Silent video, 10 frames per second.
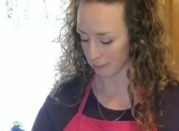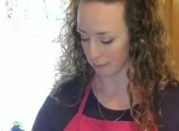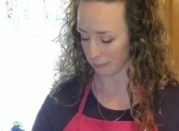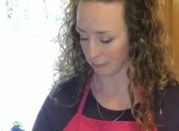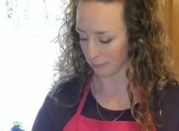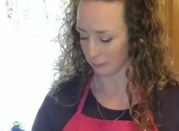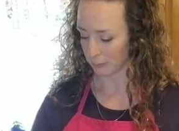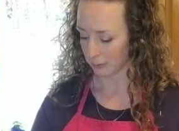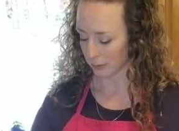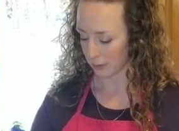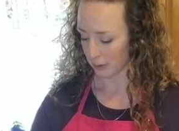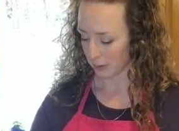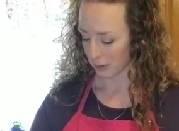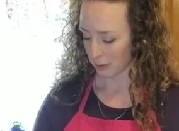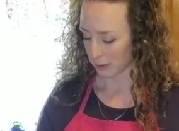
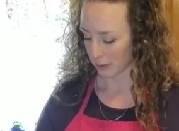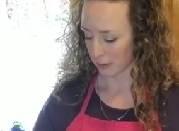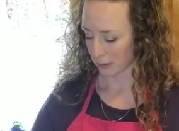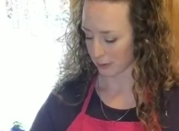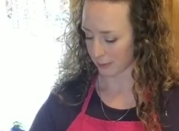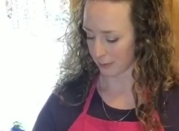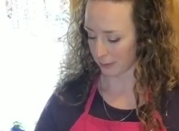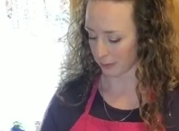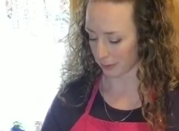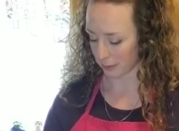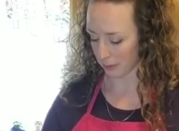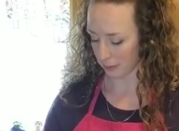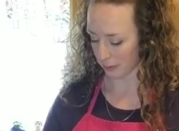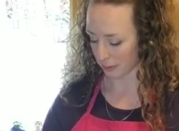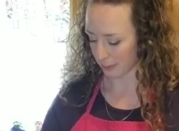
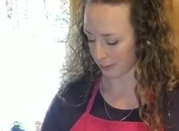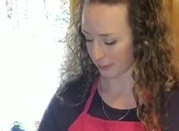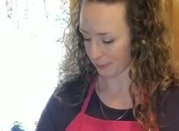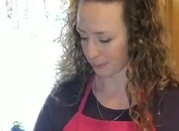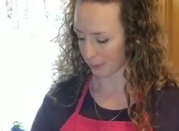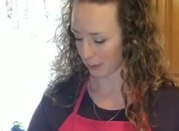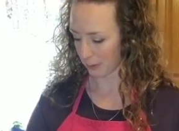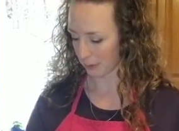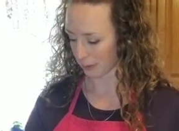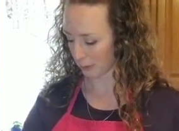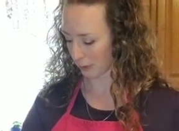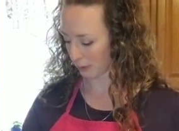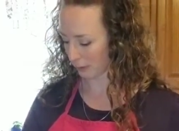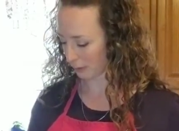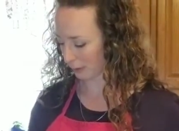
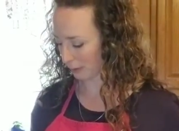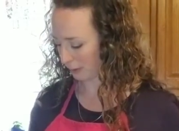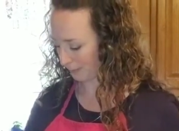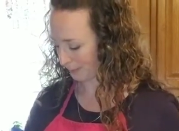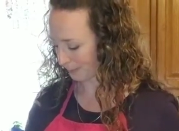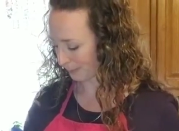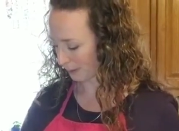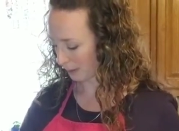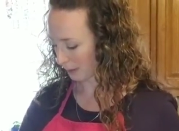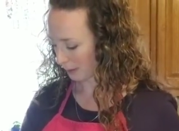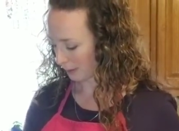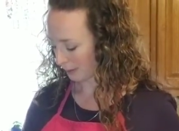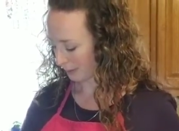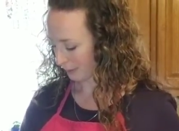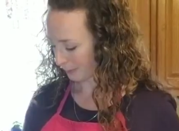
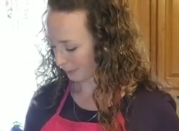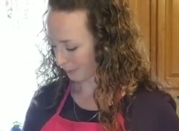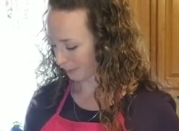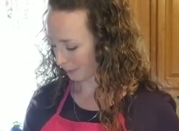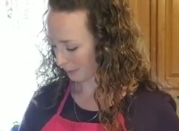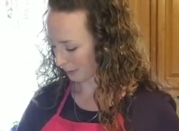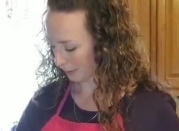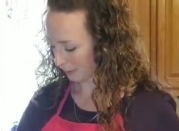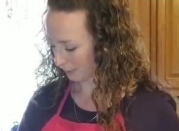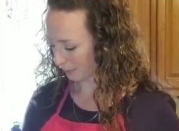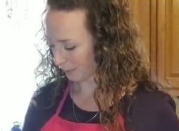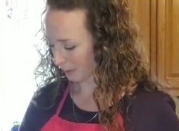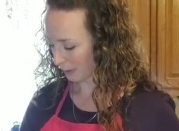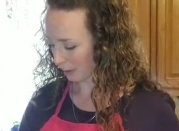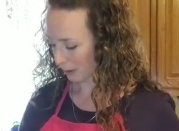
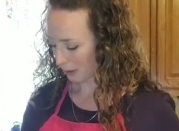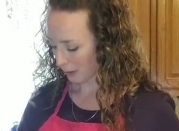[no speech]